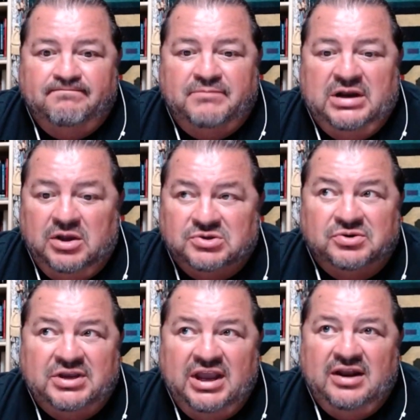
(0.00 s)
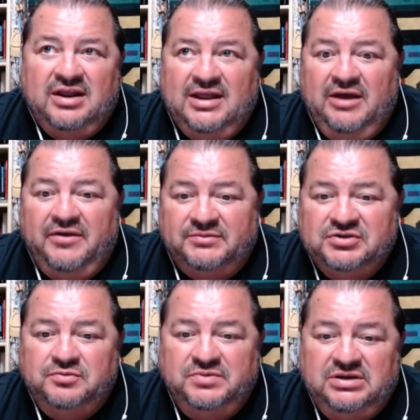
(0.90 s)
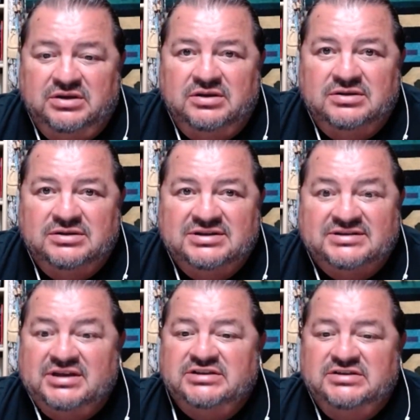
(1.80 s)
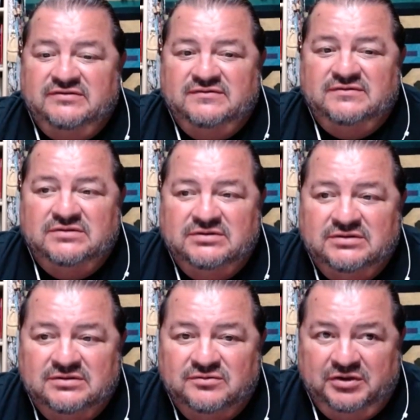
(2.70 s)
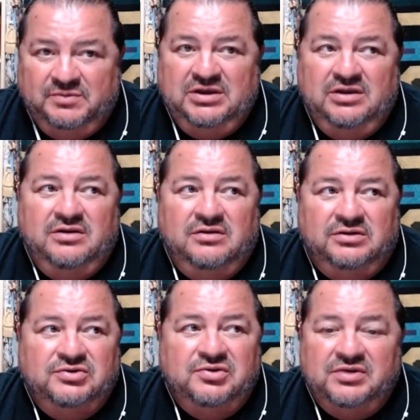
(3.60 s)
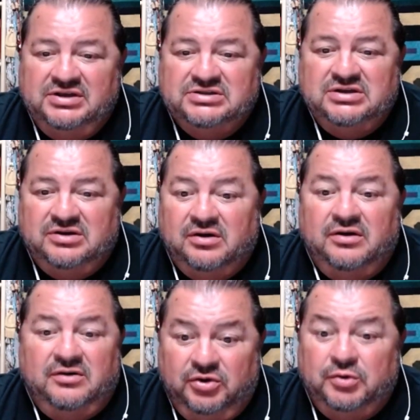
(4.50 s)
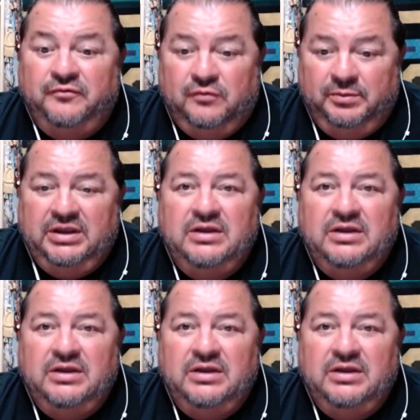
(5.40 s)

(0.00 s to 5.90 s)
But I also can't allow them to be decisive with me and do things that aren't good for me.